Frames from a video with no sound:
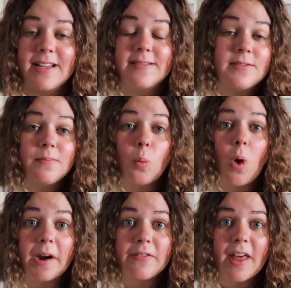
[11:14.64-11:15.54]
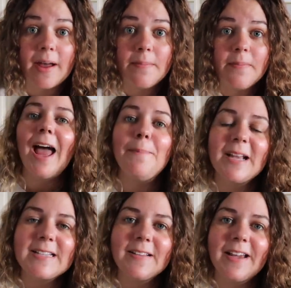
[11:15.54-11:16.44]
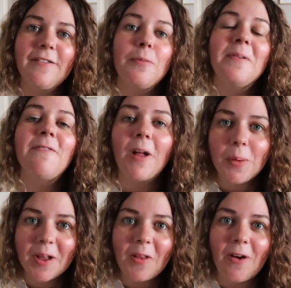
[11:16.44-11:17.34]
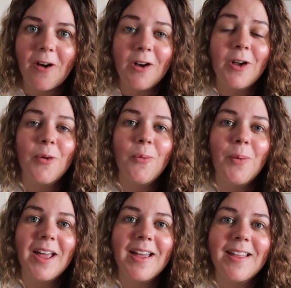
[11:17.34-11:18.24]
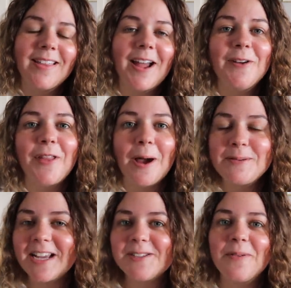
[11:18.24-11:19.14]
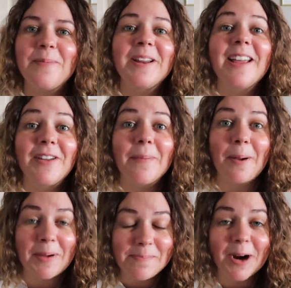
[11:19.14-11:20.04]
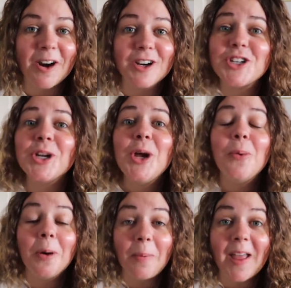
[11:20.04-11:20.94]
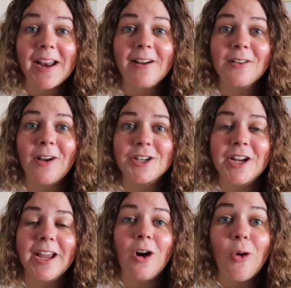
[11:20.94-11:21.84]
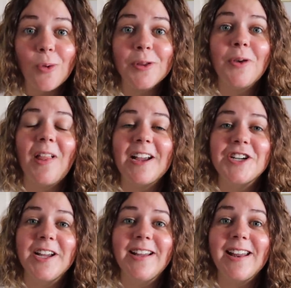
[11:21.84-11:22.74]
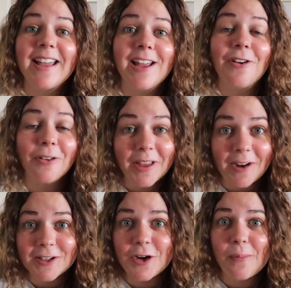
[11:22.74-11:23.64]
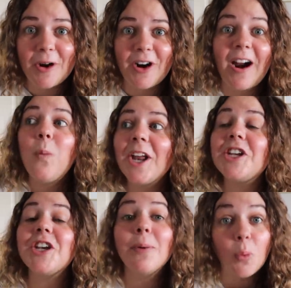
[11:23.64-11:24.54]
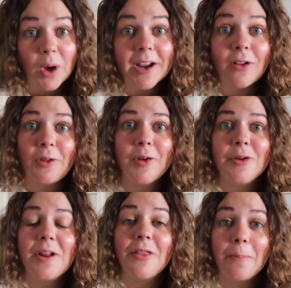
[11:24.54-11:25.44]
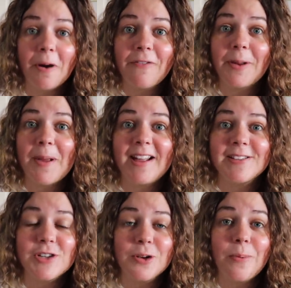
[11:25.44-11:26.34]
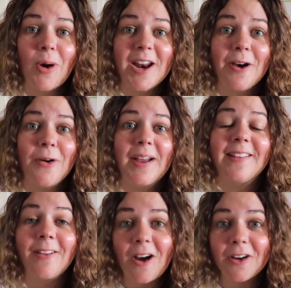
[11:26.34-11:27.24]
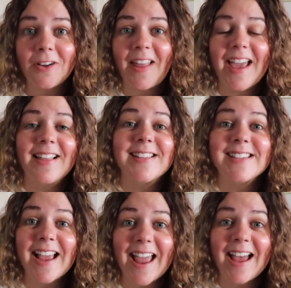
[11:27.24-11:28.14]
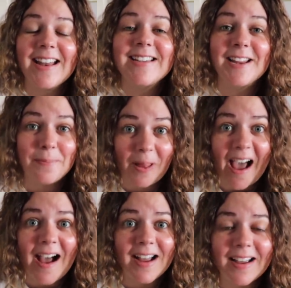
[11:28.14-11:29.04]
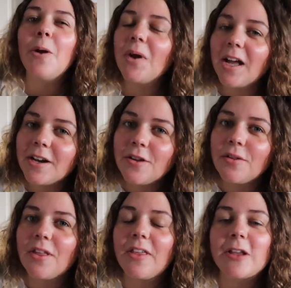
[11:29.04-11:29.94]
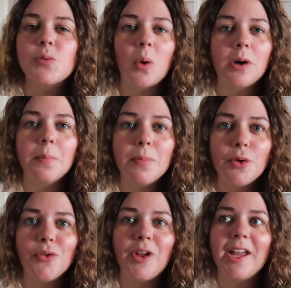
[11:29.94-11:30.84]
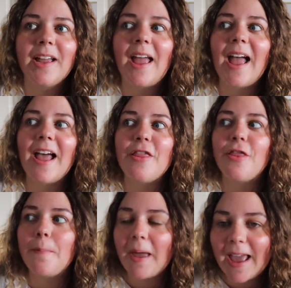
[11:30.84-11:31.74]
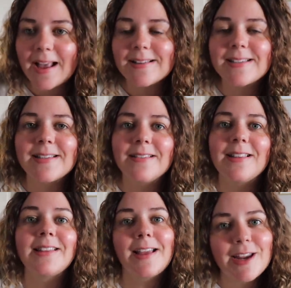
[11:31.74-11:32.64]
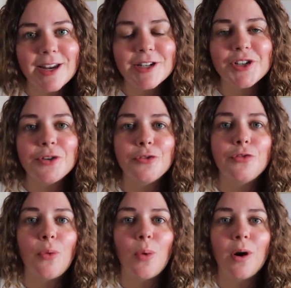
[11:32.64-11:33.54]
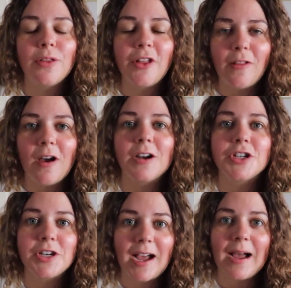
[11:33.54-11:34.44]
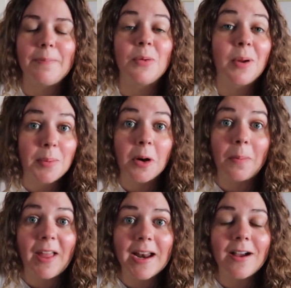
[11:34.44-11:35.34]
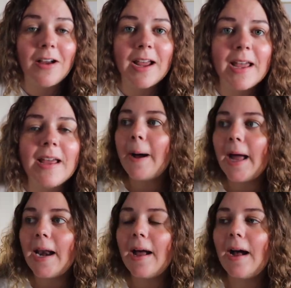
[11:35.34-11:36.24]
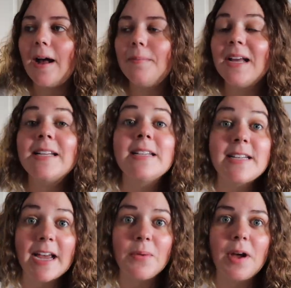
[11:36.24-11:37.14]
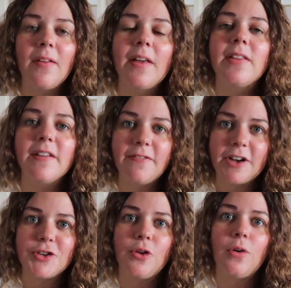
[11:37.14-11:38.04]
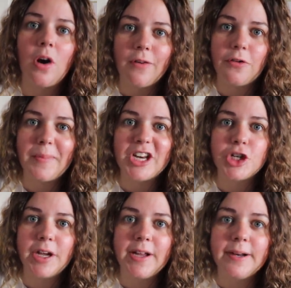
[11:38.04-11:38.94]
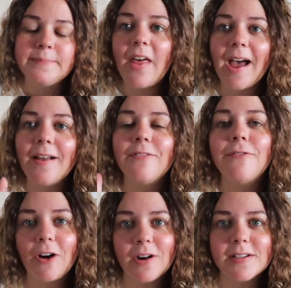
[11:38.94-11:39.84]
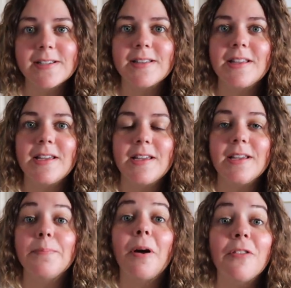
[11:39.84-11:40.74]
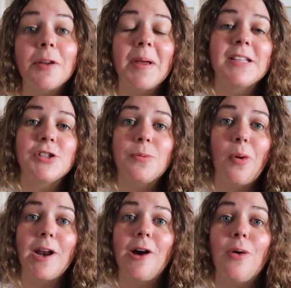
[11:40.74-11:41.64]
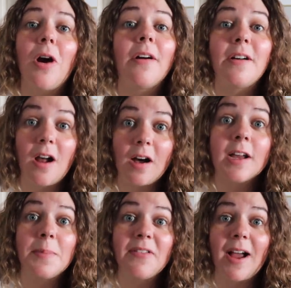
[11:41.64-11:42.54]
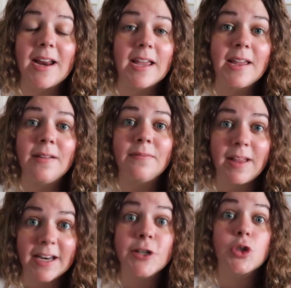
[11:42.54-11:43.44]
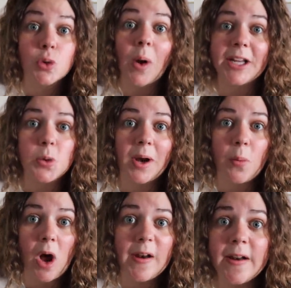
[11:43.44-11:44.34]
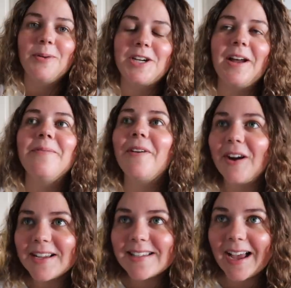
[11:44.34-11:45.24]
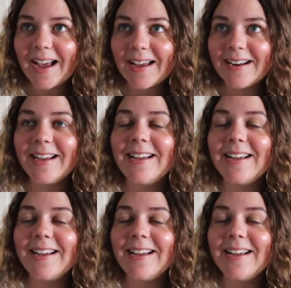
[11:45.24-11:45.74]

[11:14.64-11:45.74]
is one of them. And basically, if you've been following along with kind of the updates we've been giving about my merch, we were planning on launching a whole new collection in early October, which would include the Perfect Pants 2.0 in longer lengths and in black. And we kind of knew that things weren't moving at the pace that they needed to for the launch to happen when we were planning on it. But um, today we got like the official confirmation that first, the Perfect Pants 2.0 are not gonna be ready in 2021, which I am very sad